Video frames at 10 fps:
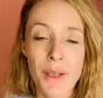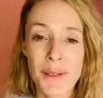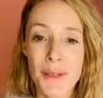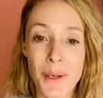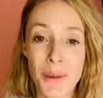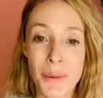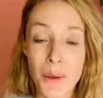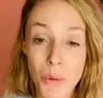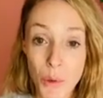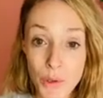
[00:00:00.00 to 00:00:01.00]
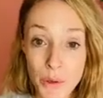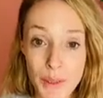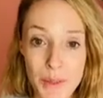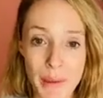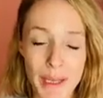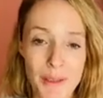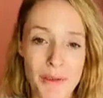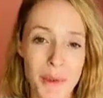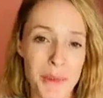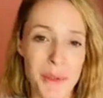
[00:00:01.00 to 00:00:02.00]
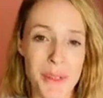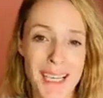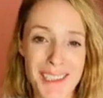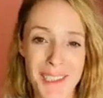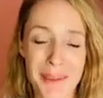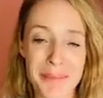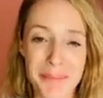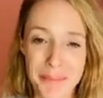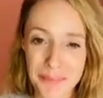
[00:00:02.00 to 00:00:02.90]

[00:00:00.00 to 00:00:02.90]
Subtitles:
So what to expect from your session?